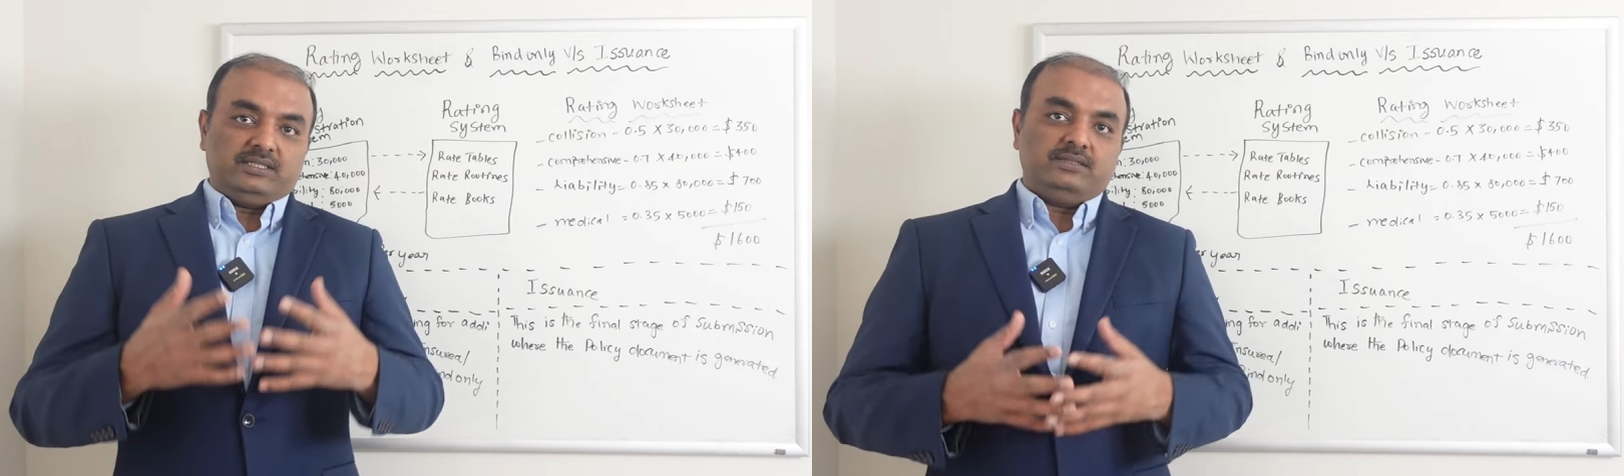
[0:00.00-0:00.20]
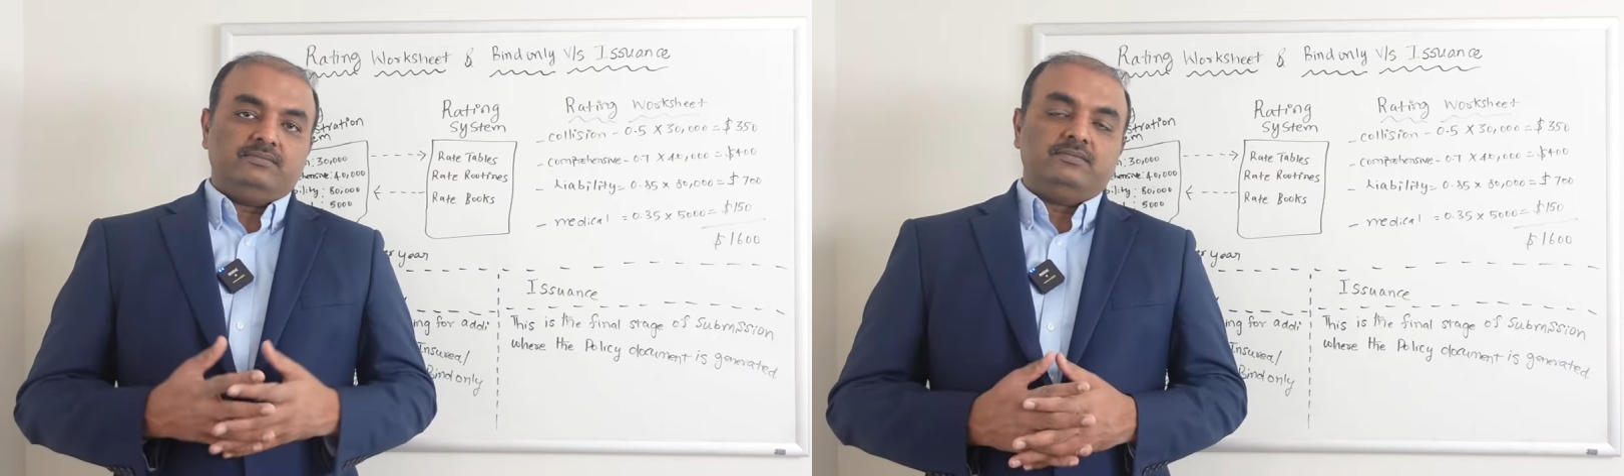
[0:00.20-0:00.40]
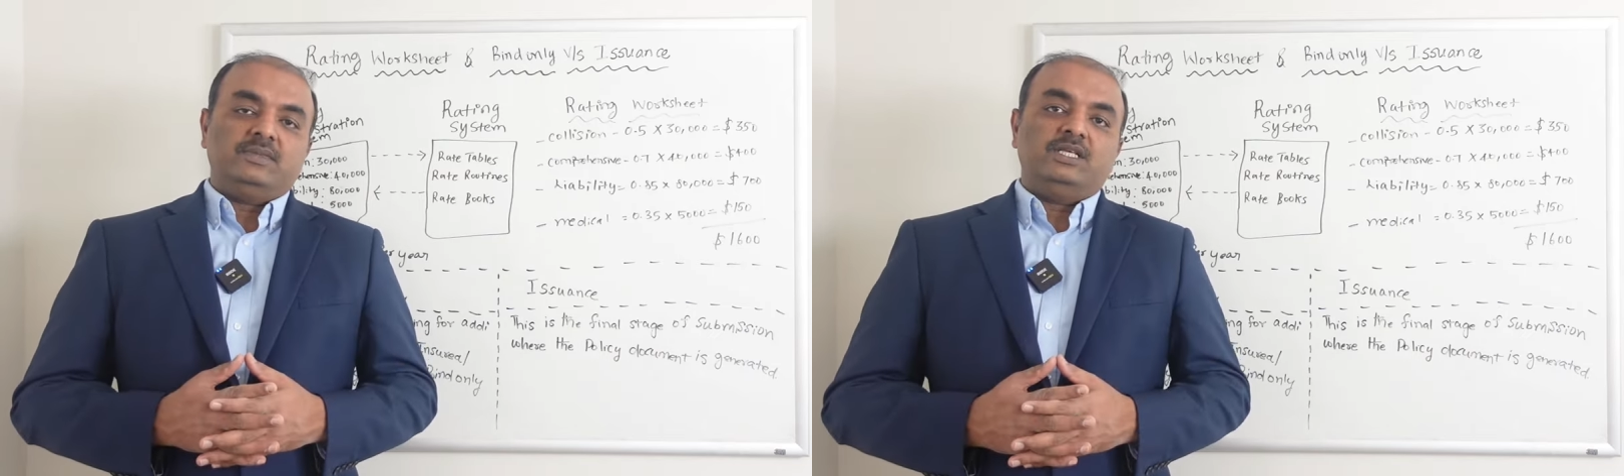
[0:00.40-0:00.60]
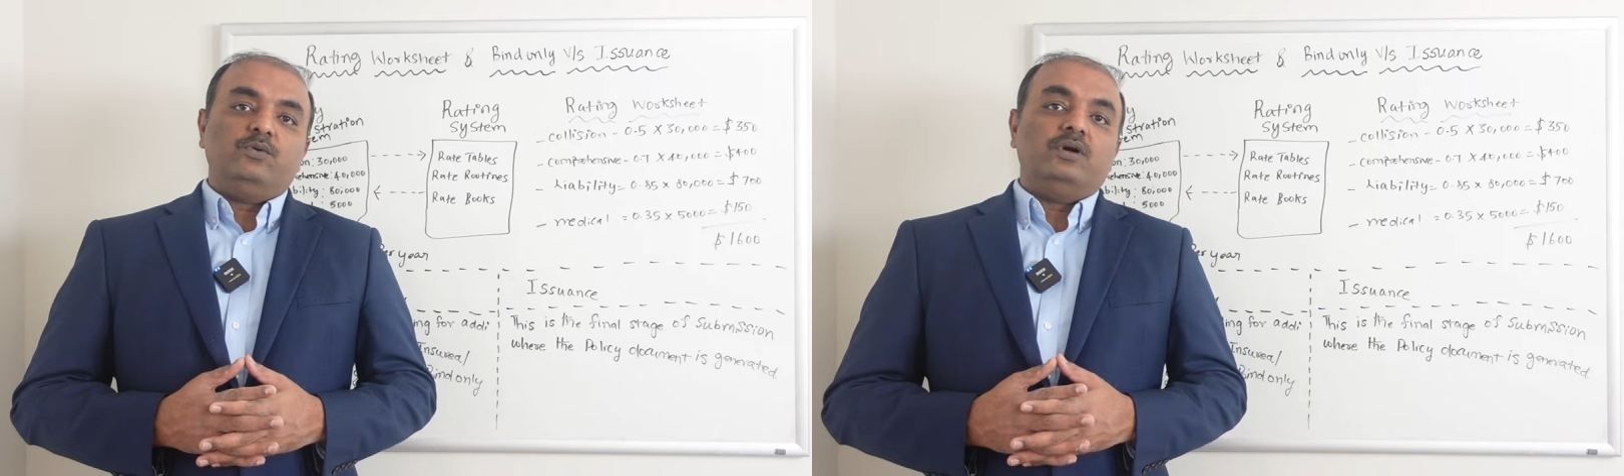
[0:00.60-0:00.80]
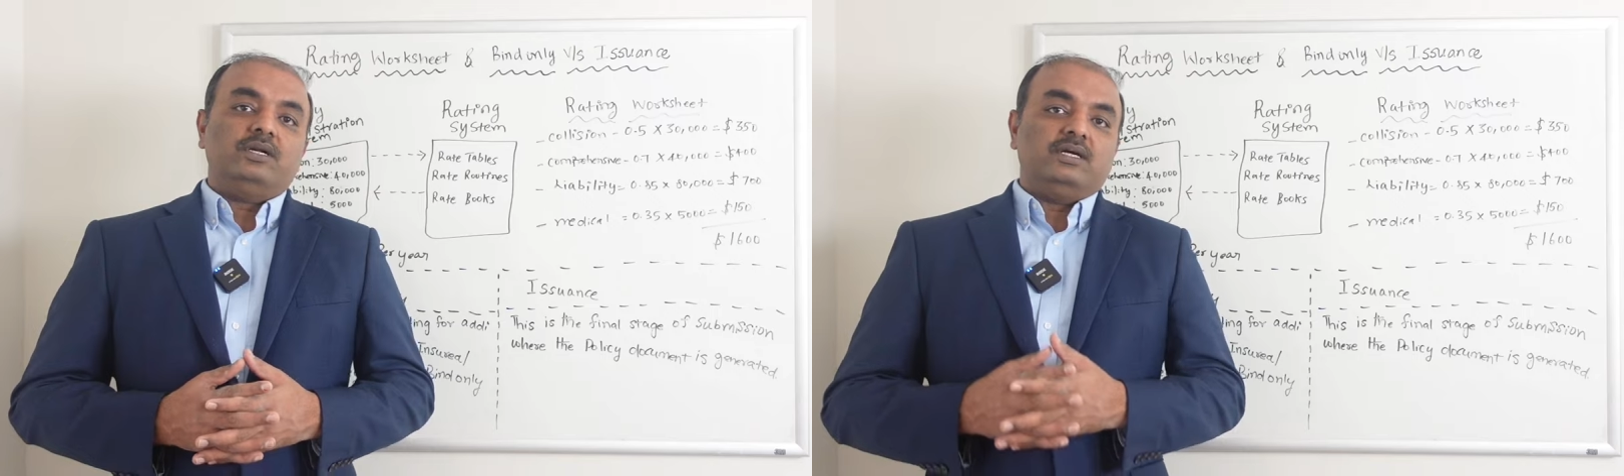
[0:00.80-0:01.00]
you
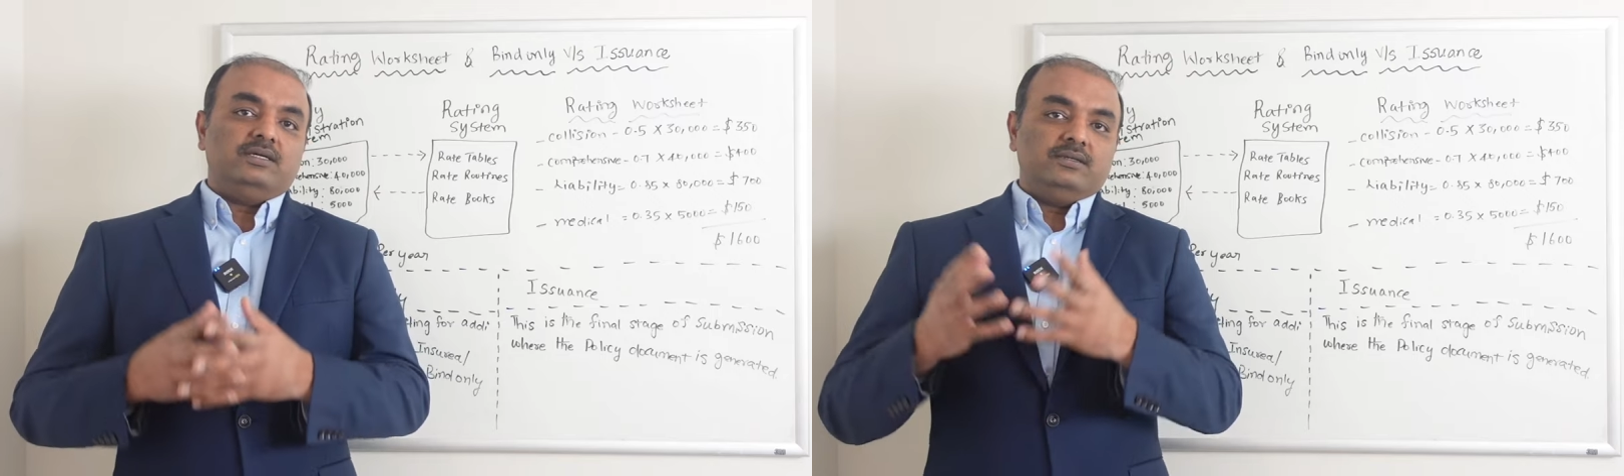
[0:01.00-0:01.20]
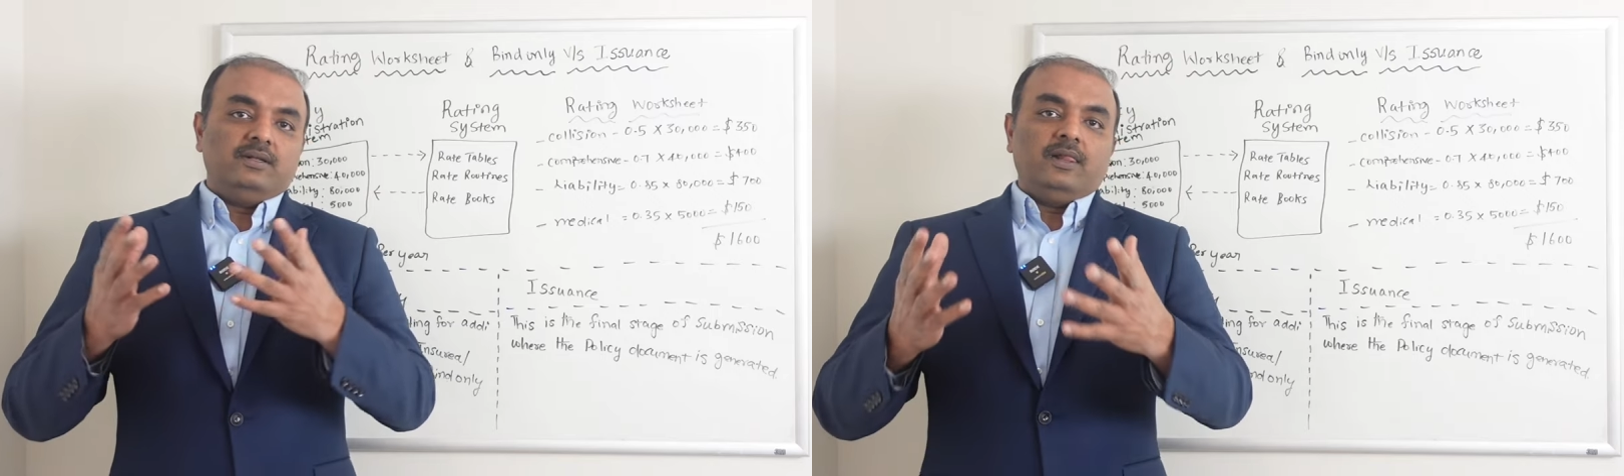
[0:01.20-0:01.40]
want a